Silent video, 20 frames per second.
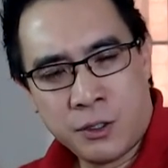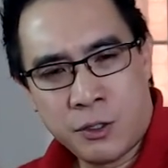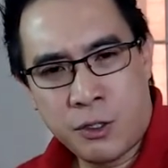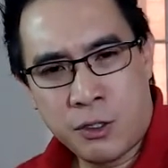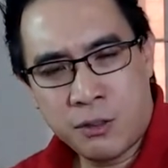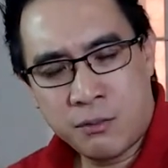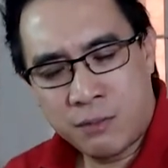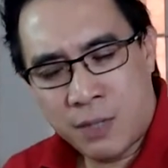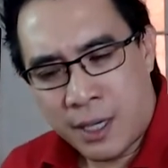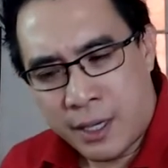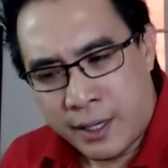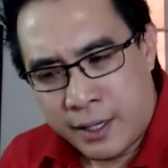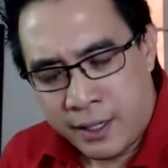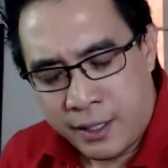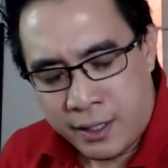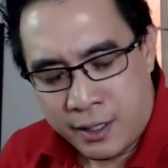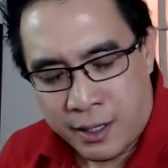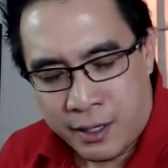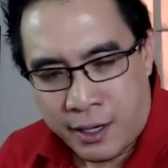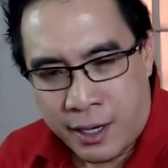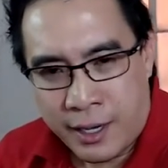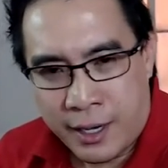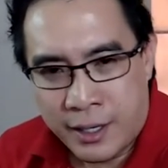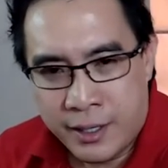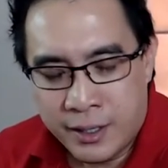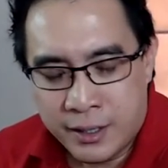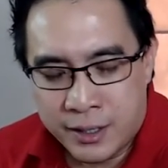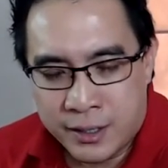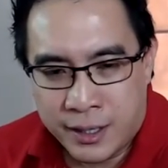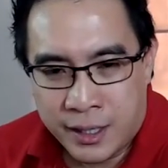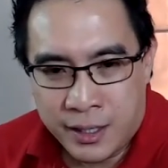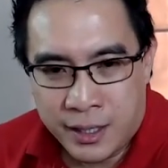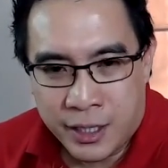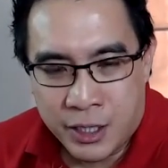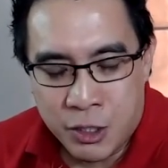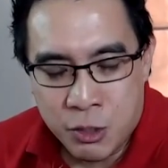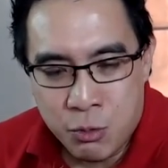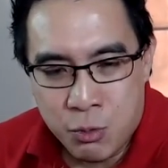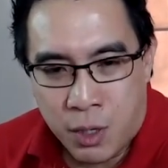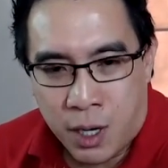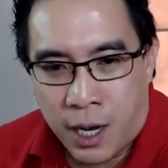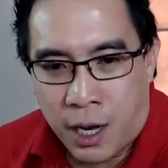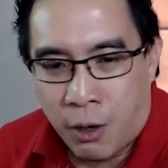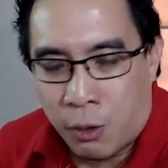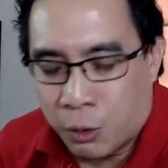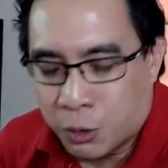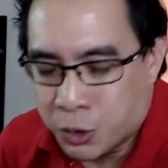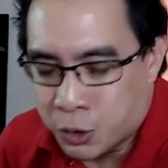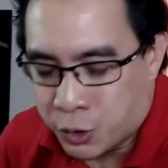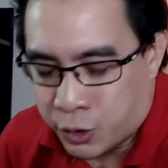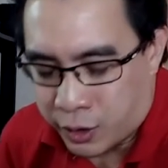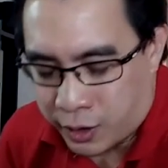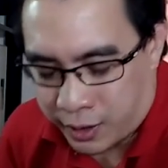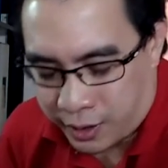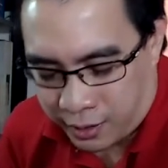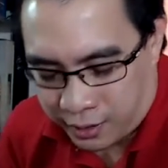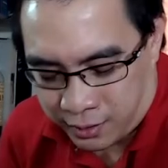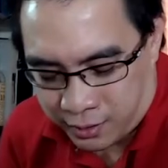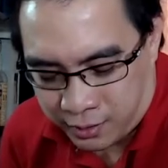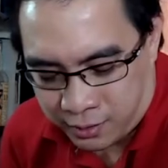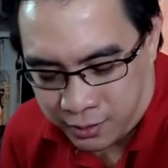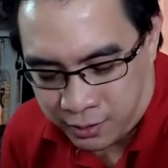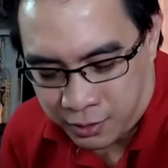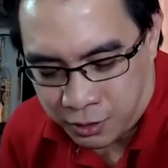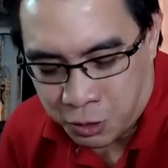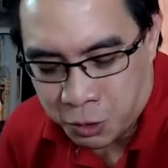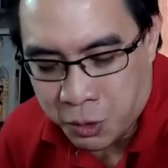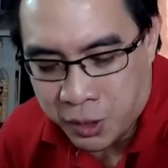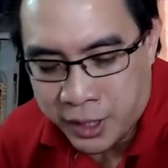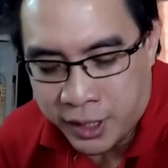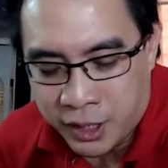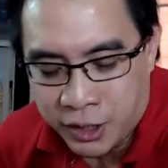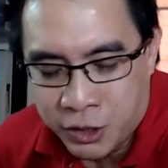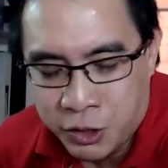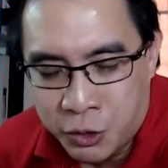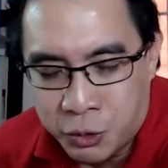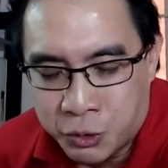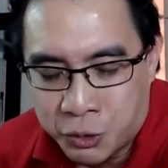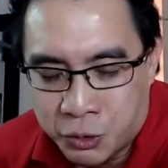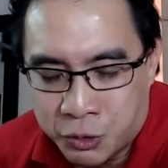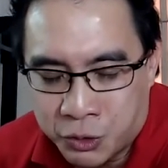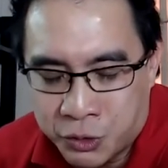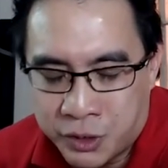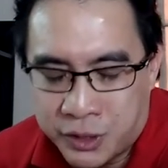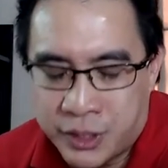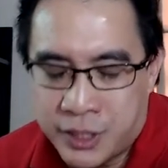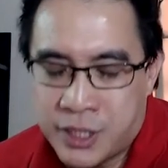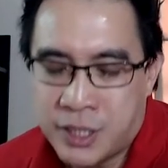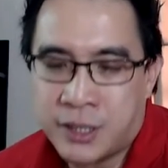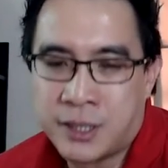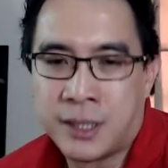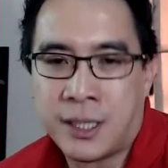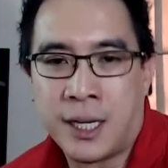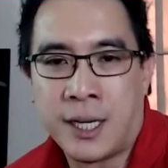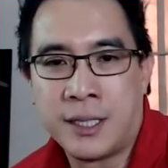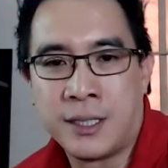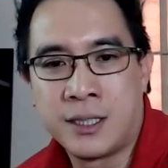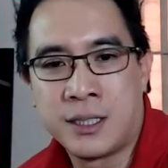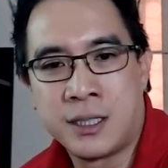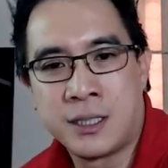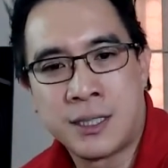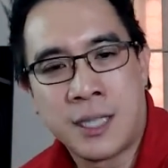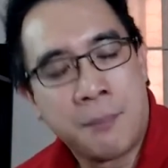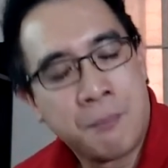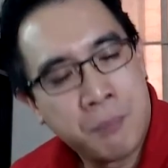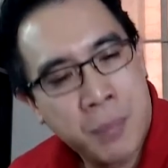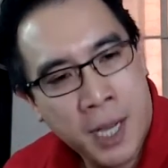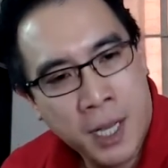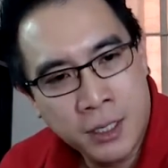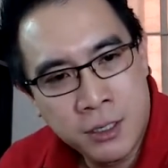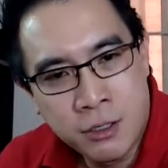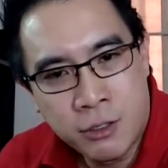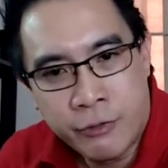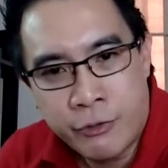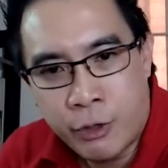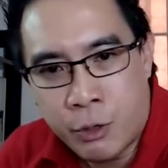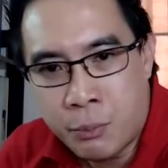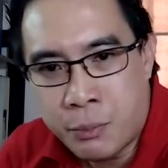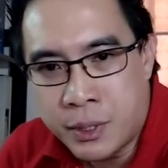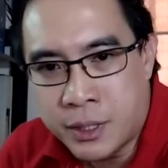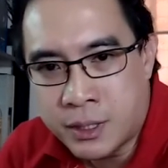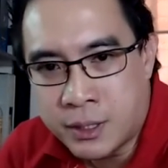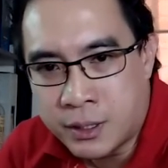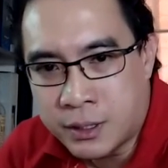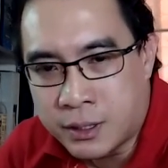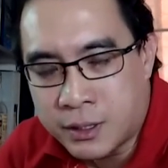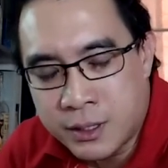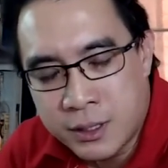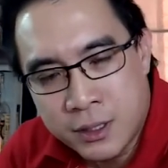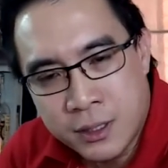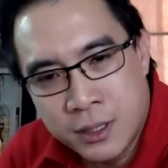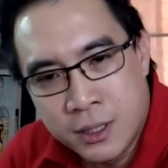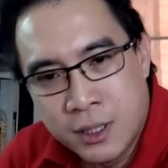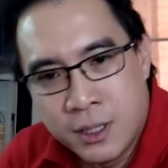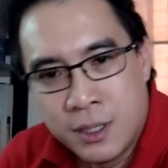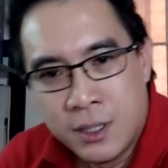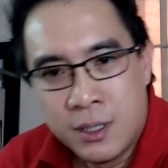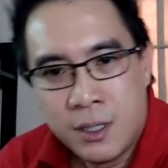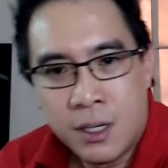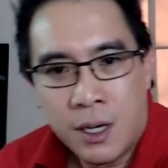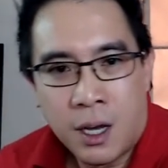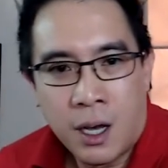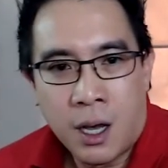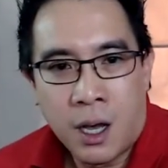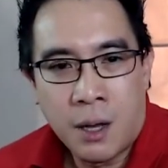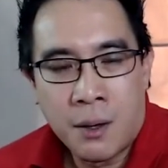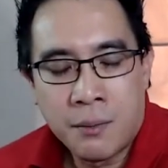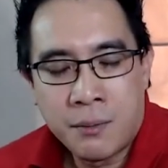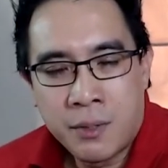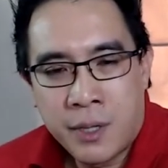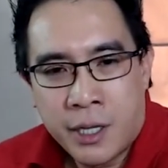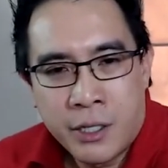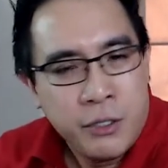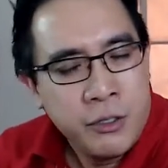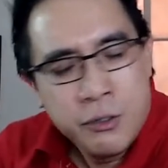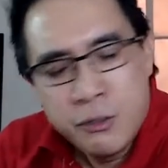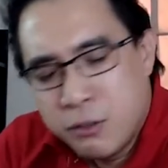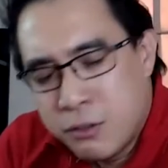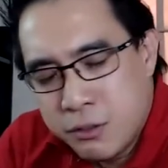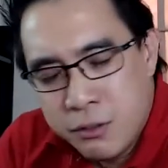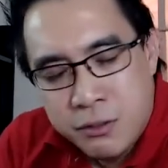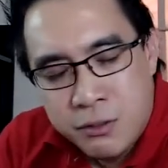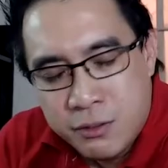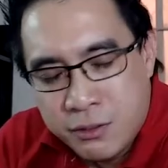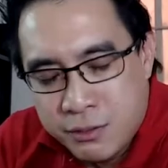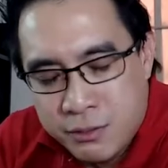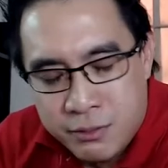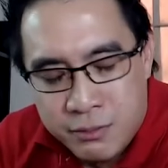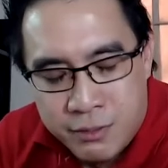So I understand that you are also looking to digitalize some parts of your business. Can you?